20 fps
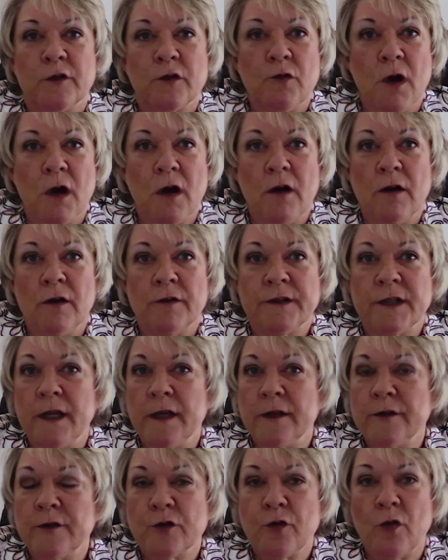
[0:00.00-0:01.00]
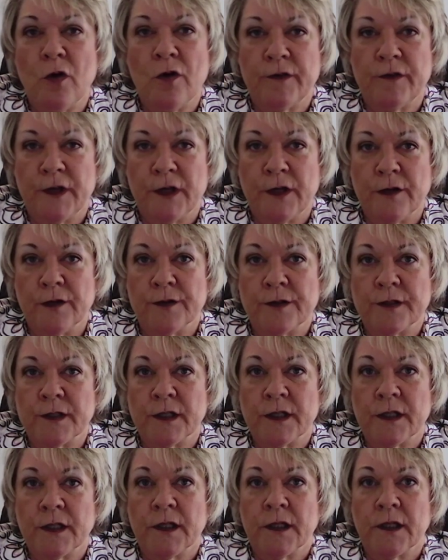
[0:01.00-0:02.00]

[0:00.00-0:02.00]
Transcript: 12, 10, 12 years,